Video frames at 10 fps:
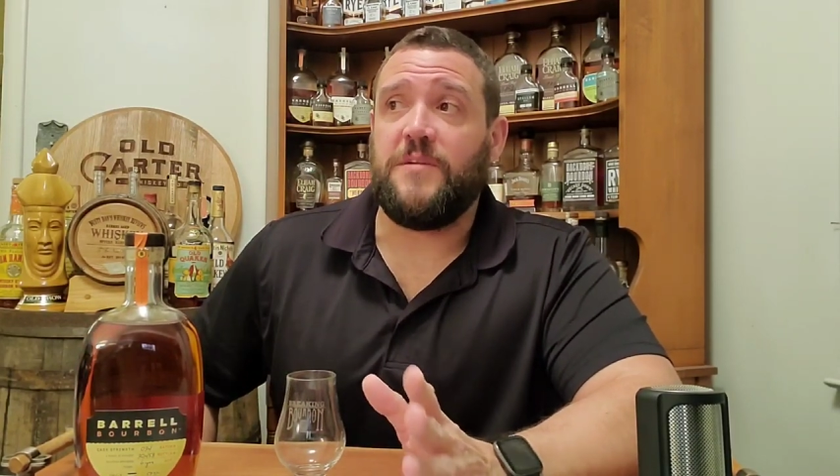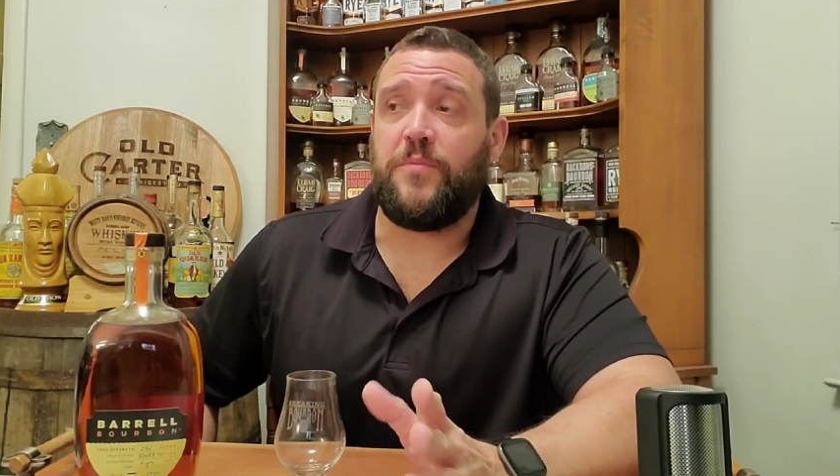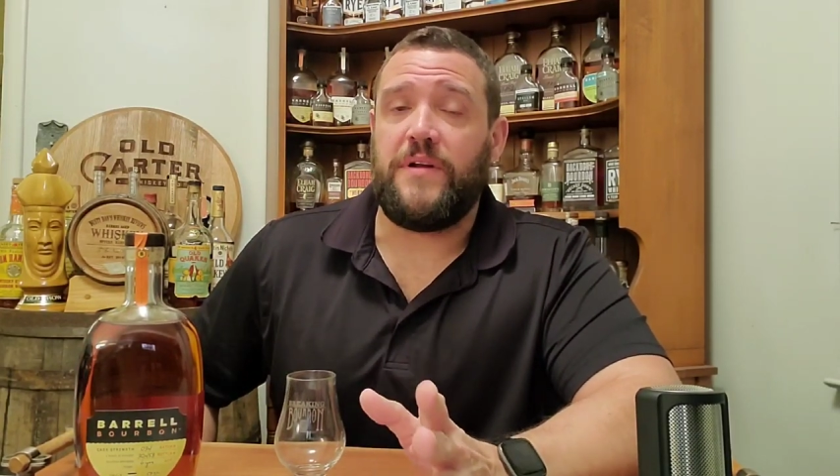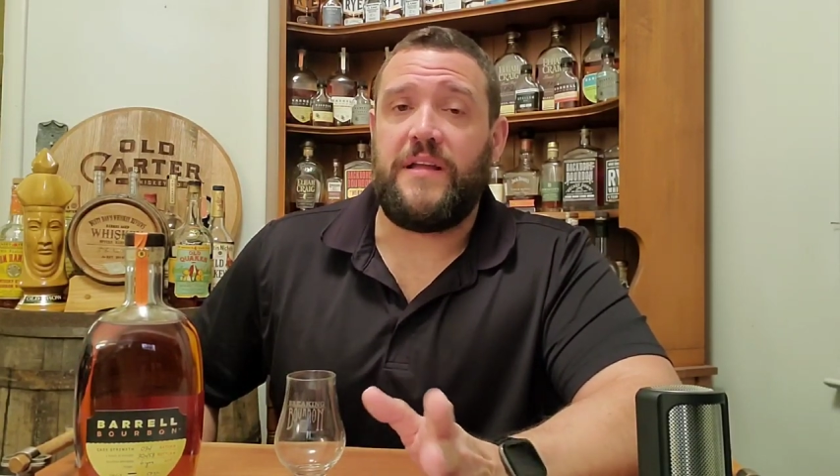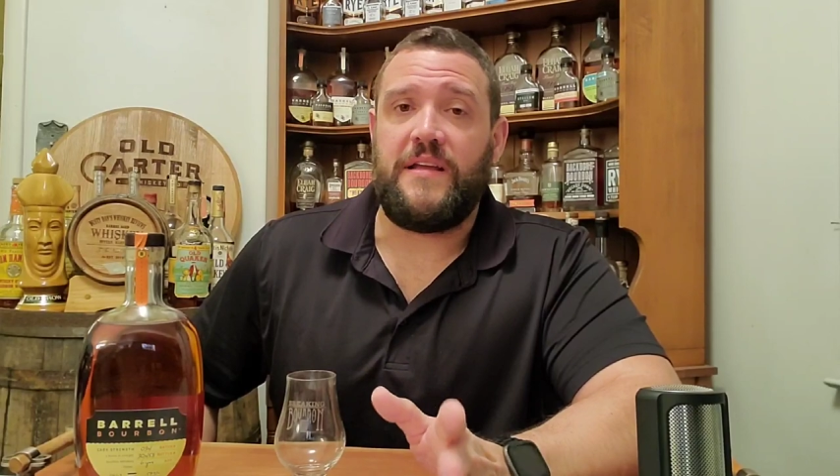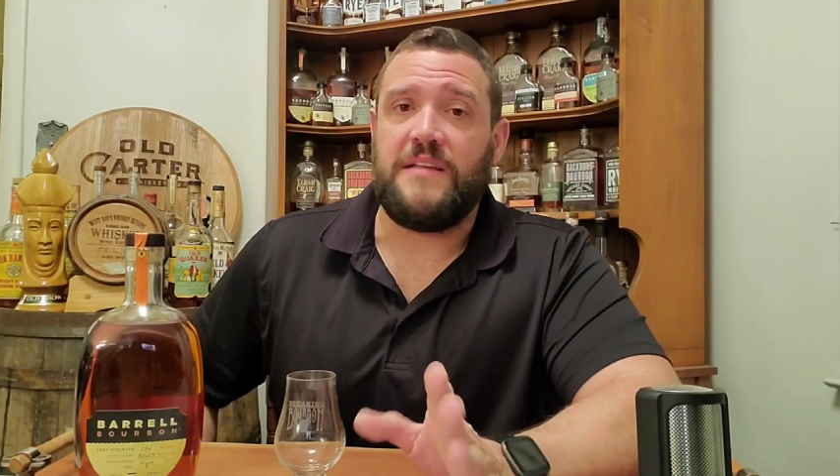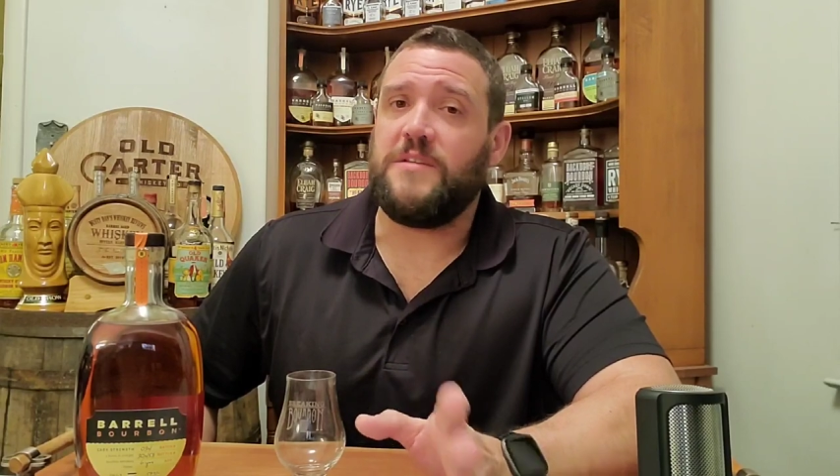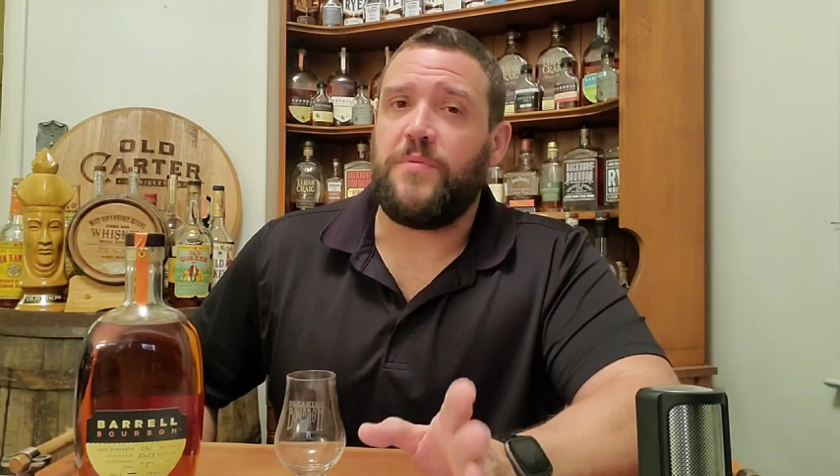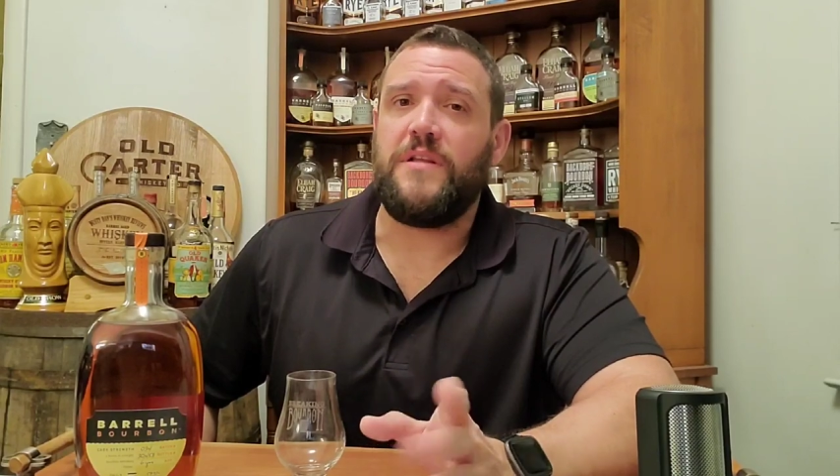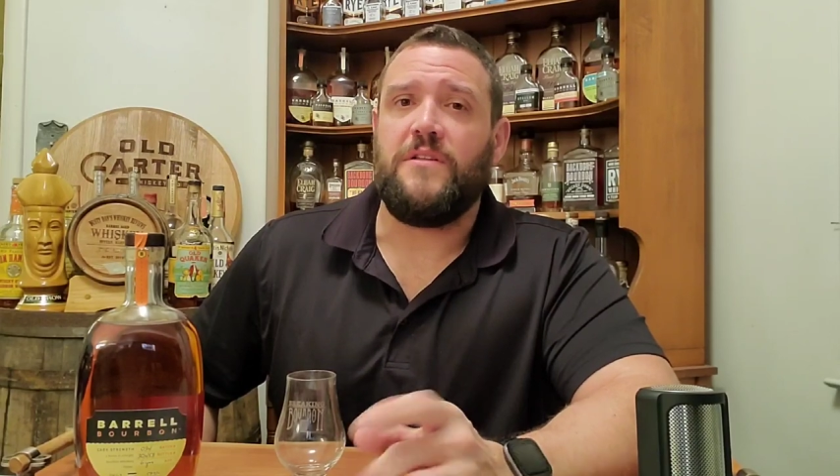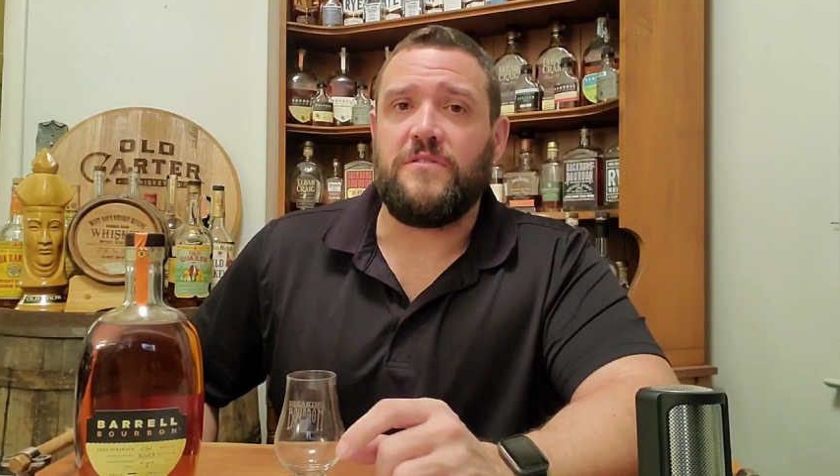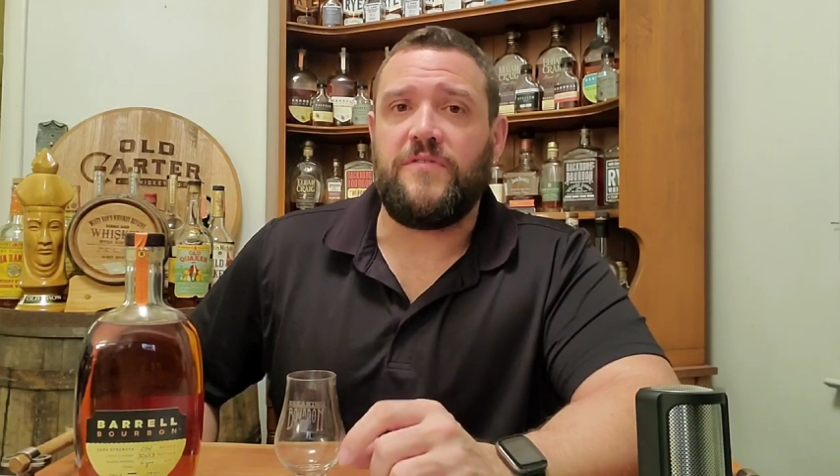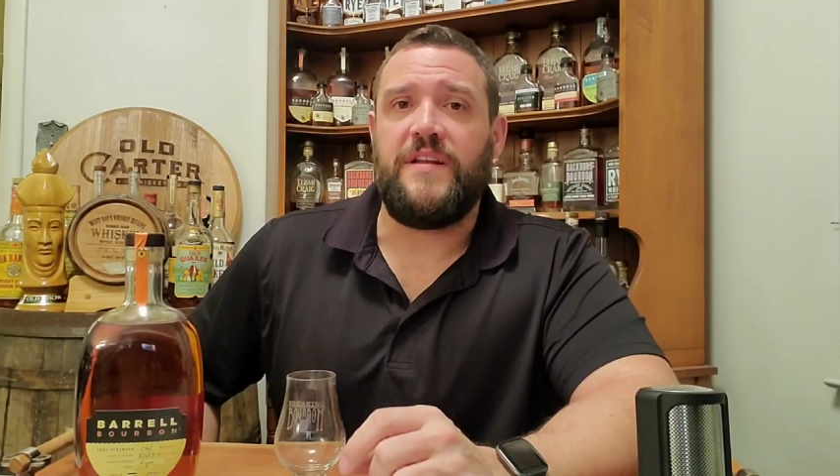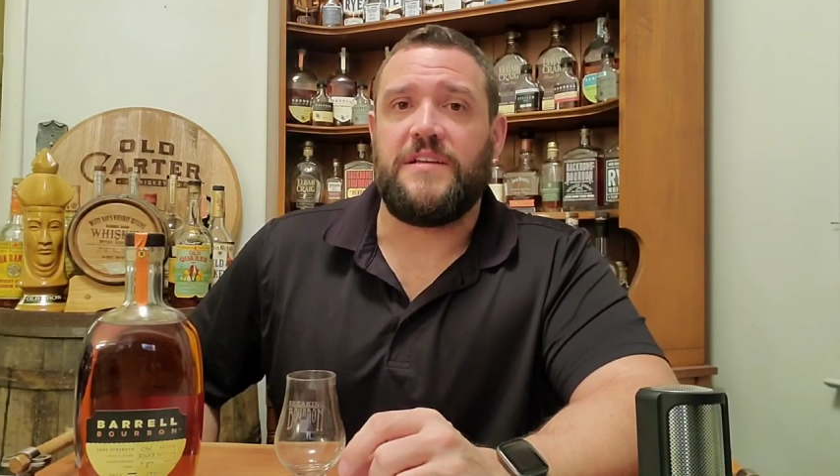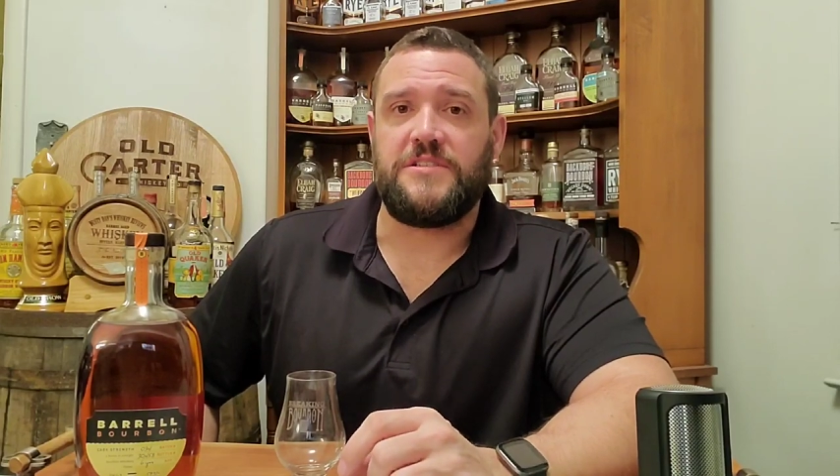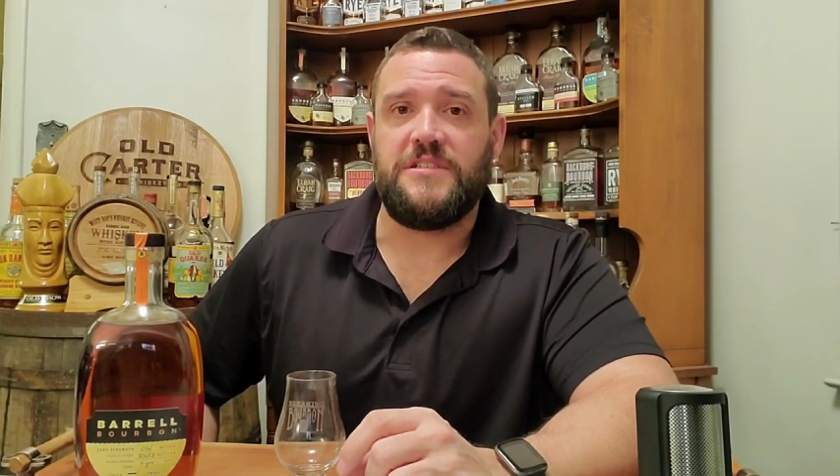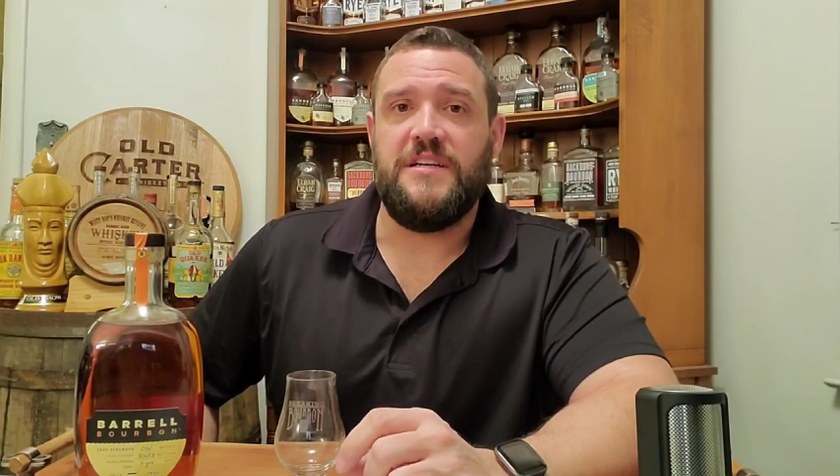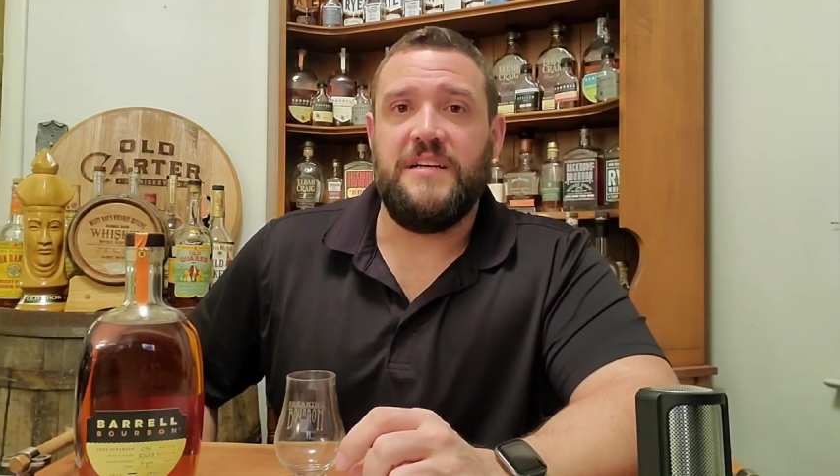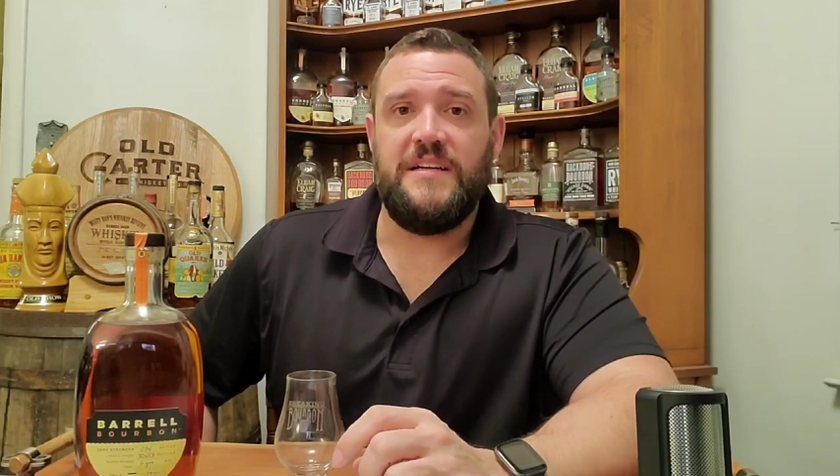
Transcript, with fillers: a pretty it's a pretty long finish.